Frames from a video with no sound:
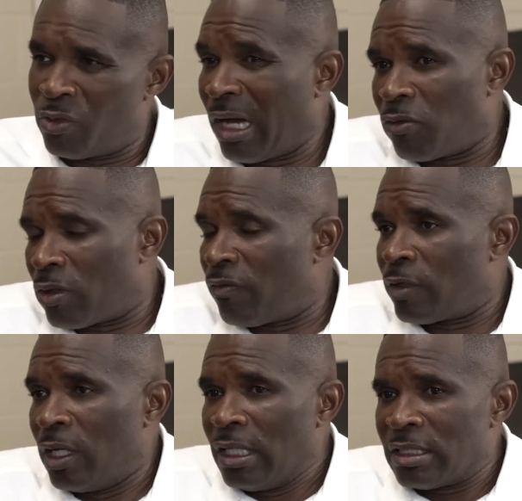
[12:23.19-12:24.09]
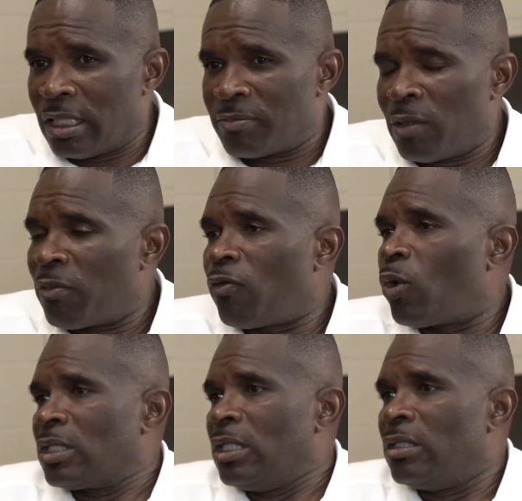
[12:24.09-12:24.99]
We got one on September
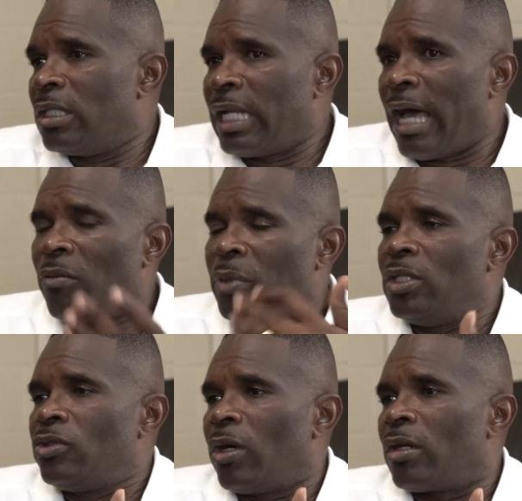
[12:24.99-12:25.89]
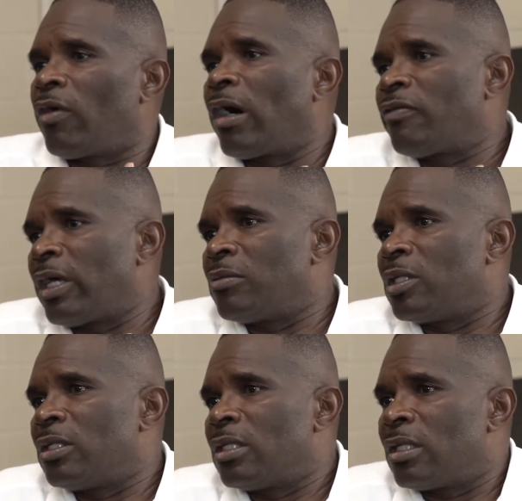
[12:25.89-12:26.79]
14th, the now patriarch of our family,